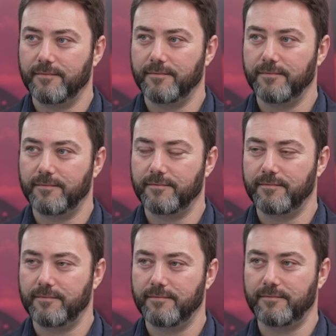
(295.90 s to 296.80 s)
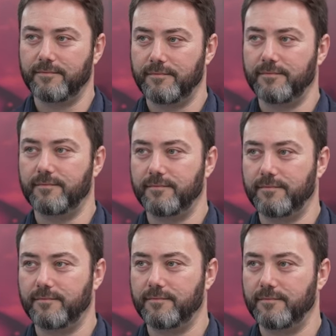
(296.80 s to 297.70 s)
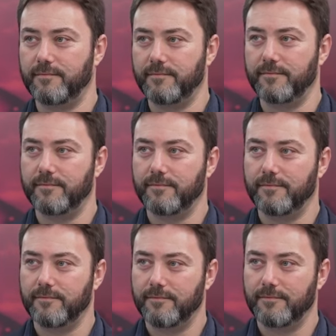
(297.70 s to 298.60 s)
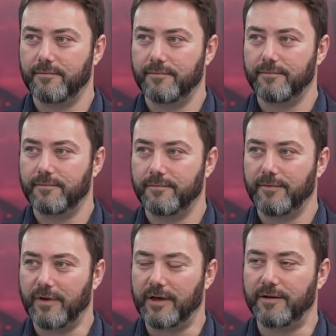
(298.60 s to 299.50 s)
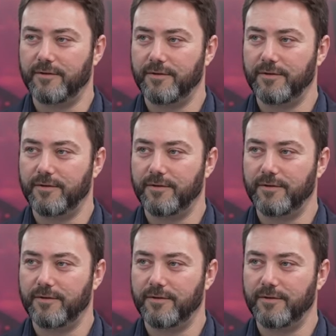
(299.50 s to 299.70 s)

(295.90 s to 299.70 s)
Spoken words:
The person shown says nothing.